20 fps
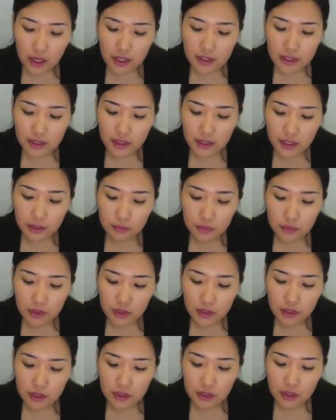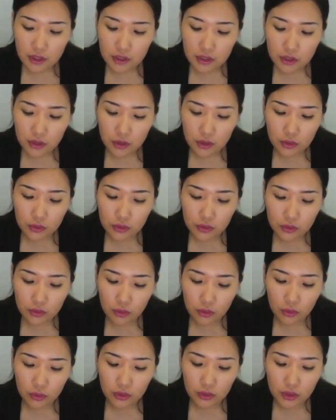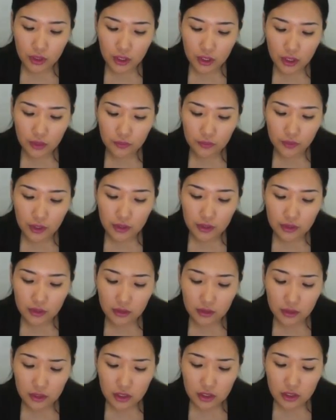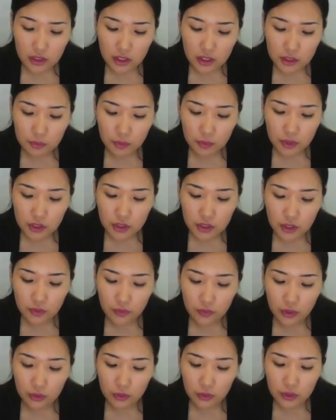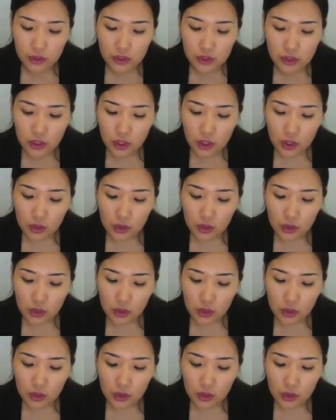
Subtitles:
statement is executed only if condition expression evaluates